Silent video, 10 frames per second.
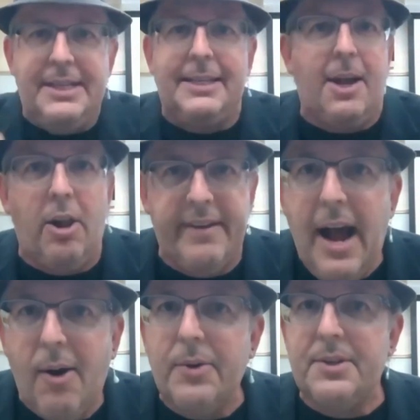to dissolve
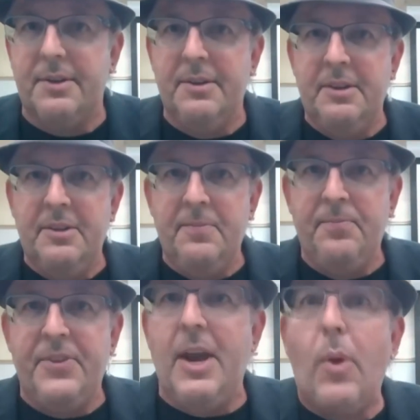out.
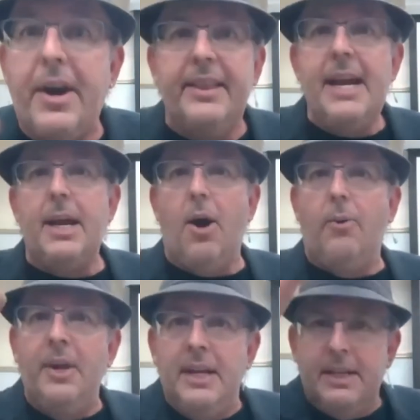And where do they
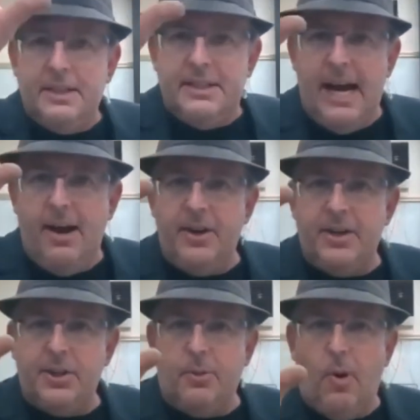go? Down
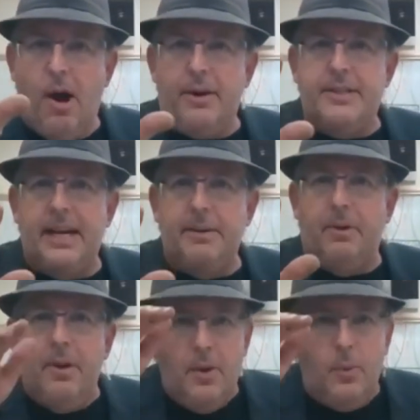into the water
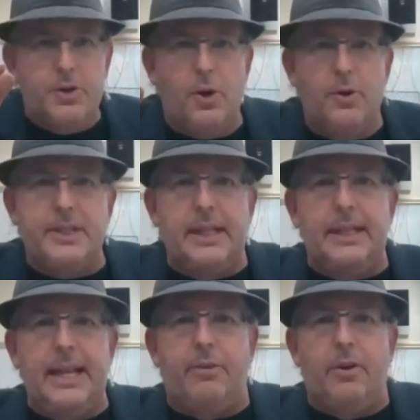table, which goes to the
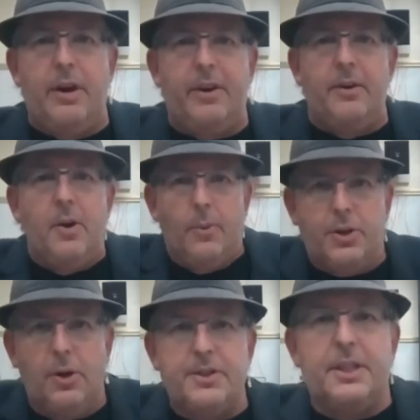little river,
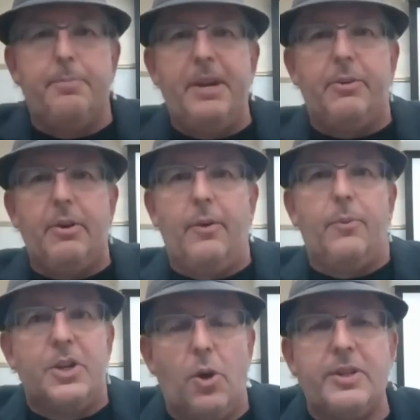which goes to the big river,
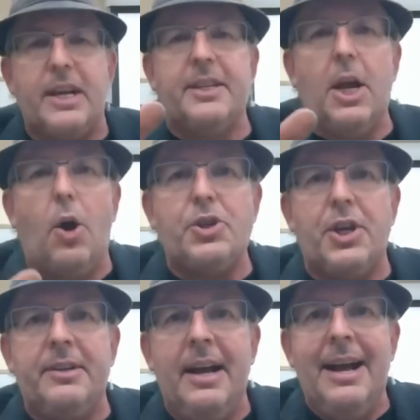which goes out of the
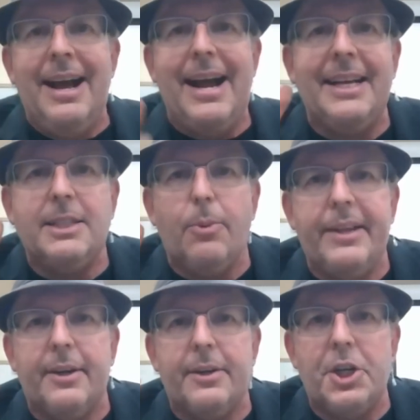ocean. And that's
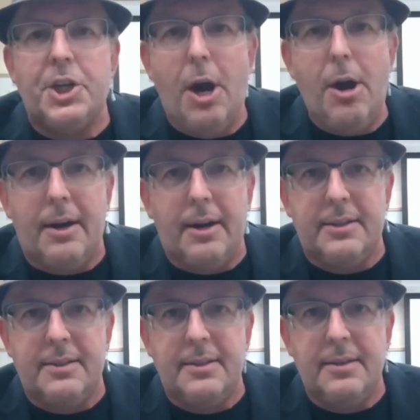why there's
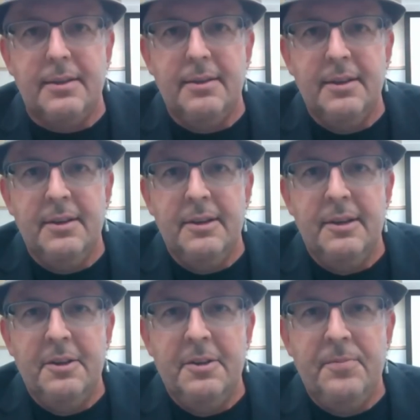sharks,
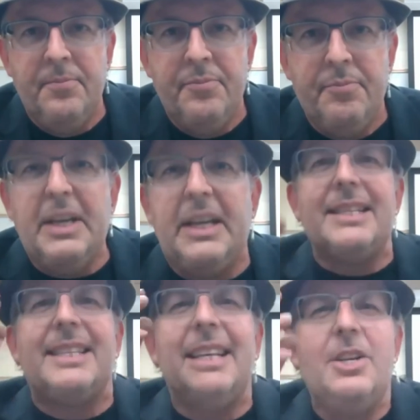
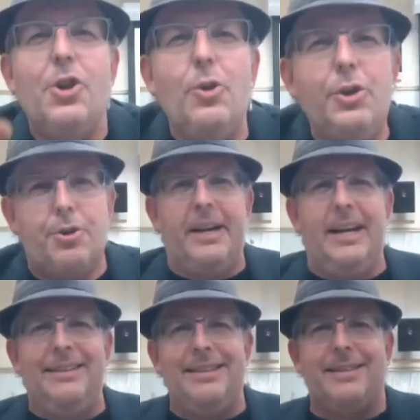because the
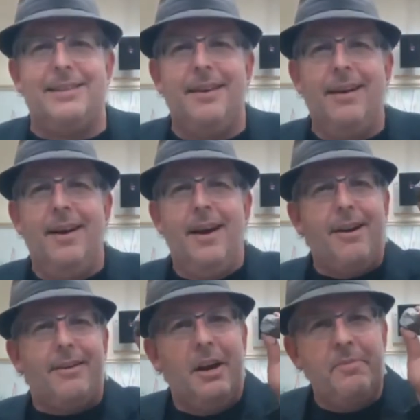nutrients
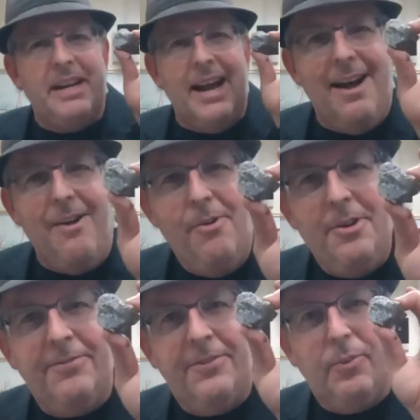are coming
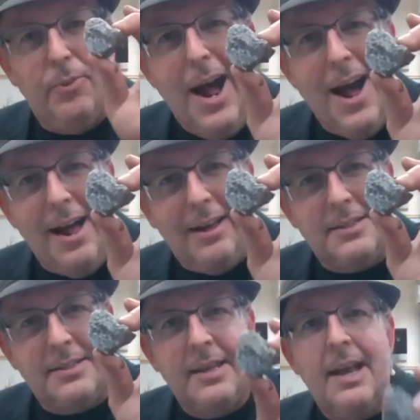out of the
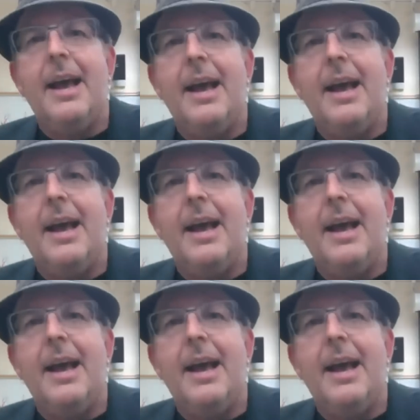rocks